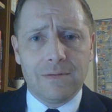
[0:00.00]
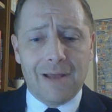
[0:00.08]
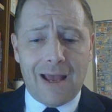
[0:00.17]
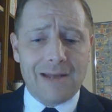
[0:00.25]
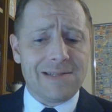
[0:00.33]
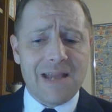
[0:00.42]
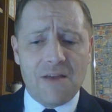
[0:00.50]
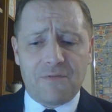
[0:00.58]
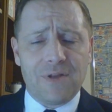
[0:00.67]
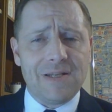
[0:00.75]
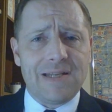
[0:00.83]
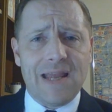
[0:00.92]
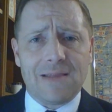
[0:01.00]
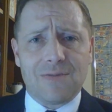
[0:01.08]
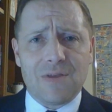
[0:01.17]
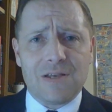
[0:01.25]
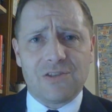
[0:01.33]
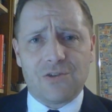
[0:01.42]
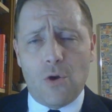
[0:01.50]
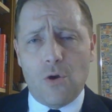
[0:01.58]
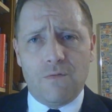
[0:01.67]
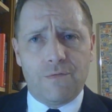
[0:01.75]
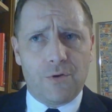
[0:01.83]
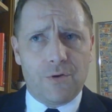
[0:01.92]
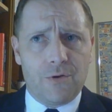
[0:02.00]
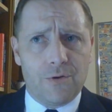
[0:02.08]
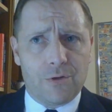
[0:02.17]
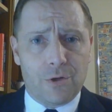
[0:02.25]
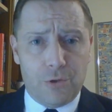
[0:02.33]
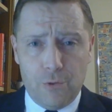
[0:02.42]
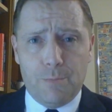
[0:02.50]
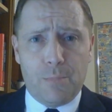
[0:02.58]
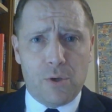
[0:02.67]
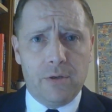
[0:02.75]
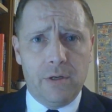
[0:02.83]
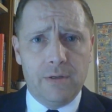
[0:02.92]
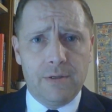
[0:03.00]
I would definitely take this over Cooper,